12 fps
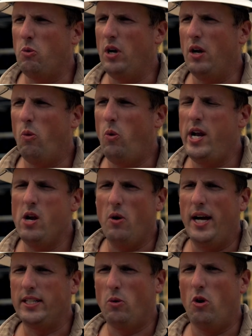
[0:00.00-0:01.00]
where we
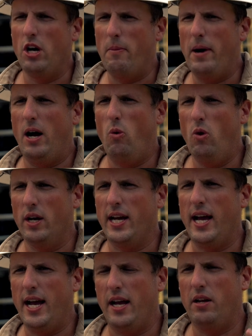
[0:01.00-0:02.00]
don't have to worry about what
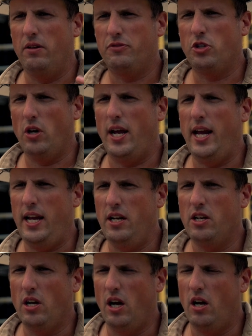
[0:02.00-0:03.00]
kind of
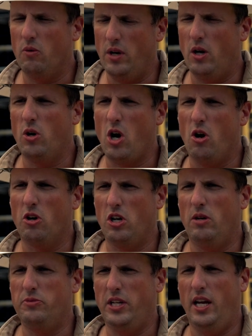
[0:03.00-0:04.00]
train rail car
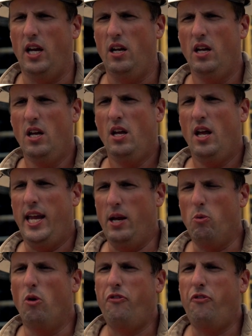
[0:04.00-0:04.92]
comes in. It will